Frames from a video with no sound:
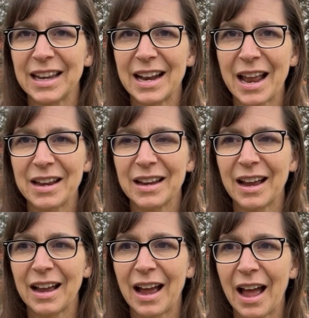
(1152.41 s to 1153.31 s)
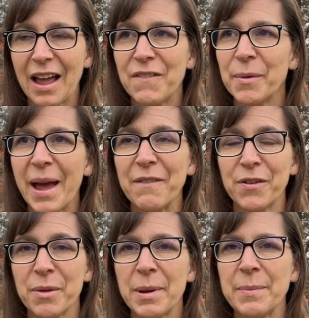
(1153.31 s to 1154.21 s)
And I feel bad for
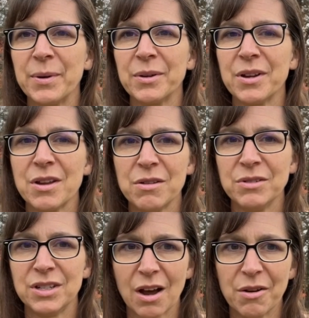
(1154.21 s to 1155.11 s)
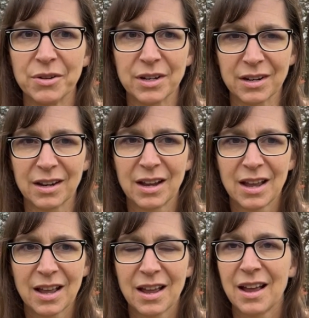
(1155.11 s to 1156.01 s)
the people who don't.
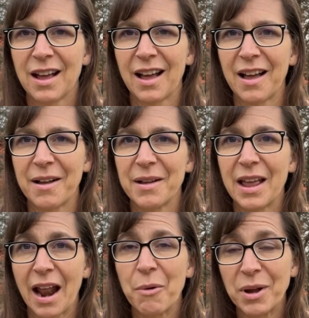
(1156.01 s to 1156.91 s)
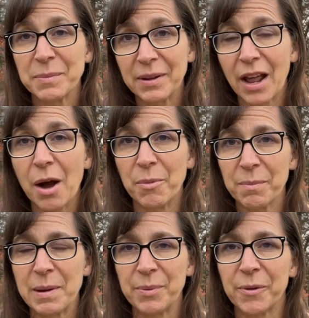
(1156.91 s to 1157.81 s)
And I want to be able to help more
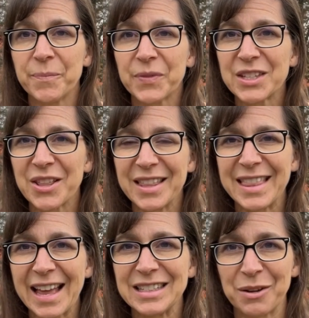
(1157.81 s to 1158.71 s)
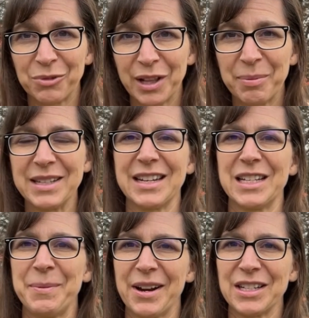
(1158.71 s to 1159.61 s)
people so that that's a really pleasant
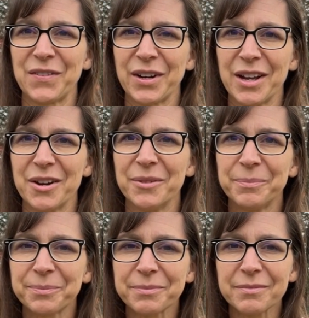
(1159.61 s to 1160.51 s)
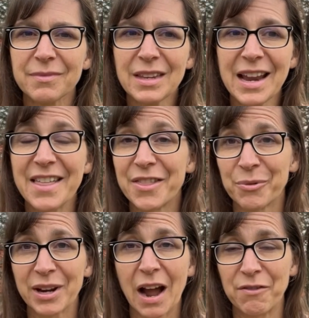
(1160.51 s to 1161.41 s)
experience for you. The
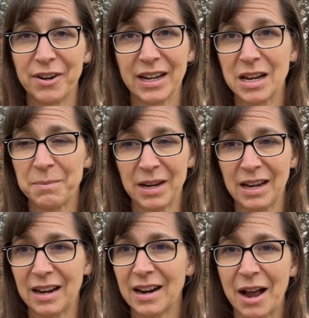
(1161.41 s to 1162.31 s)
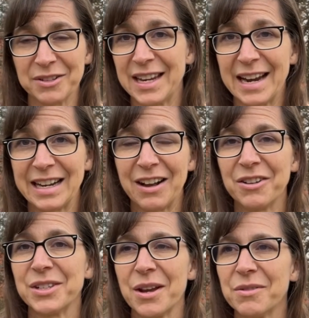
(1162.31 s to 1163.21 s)
recovery can be outstanding
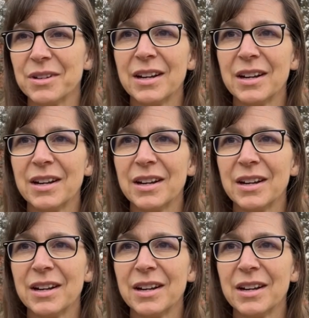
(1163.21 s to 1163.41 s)
also.